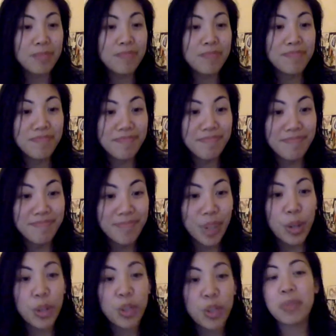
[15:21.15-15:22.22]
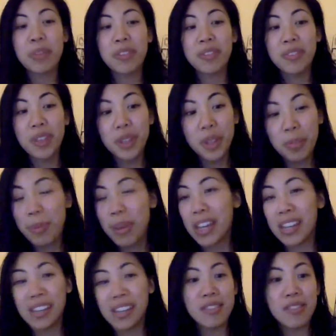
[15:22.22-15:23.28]
Oh, you're talking about the
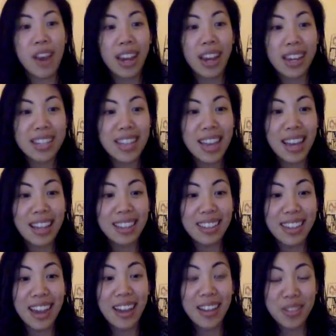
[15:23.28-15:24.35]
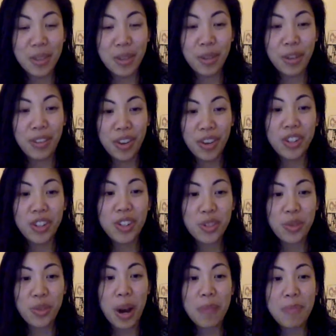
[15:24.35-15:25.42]
Philippines, right? Is that, yeah. So are you
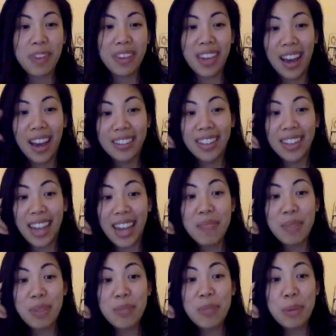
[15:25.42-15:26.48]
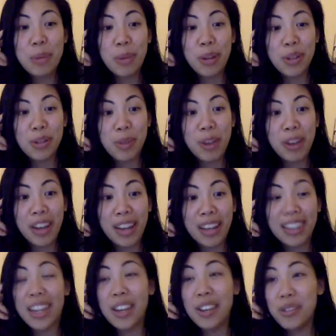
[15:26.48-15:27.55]
describing, yeah, like 8 million people on a small
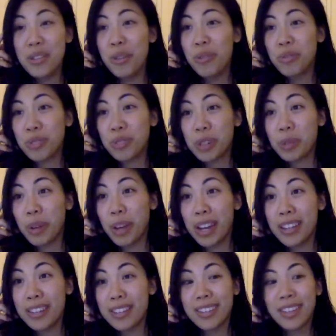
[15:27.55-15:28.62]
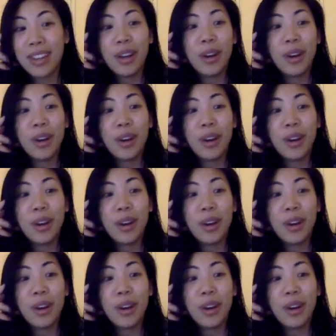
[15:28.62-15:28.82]
island and no freeways?